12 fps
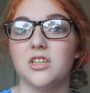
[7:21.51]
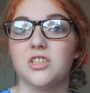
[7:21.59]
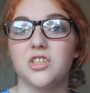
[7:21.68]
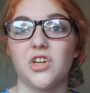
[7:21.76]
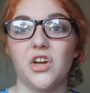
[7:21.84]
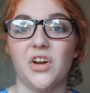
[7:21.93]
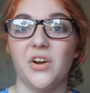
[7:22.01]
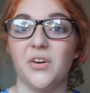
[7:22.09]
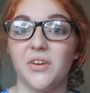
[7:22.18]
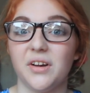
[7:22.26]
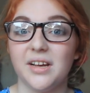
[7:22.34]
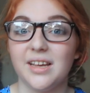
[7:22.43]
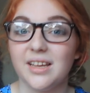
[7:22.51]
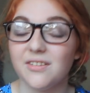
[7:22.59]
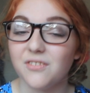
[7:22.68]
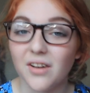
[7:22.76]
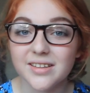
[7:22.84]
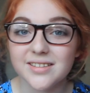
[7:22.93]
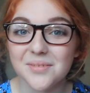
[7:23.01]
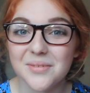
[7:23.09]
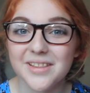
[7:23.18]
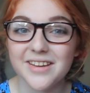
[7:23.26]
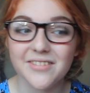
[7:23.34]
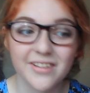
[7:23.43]
to find someone
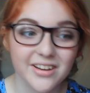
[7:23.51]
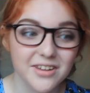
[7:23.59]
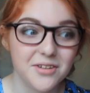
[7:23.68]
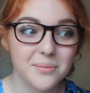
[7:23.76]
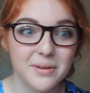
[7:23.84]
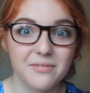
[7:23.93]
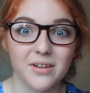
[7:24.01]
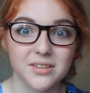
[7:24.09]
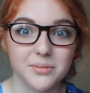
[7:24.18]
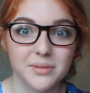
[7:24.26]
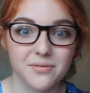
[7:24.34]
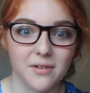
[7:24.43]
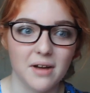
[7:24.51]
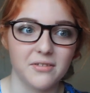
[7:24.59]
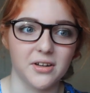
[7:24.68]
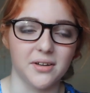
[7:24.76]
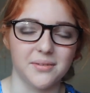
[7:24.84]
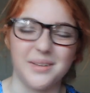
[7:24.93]
that you can be friends with forever.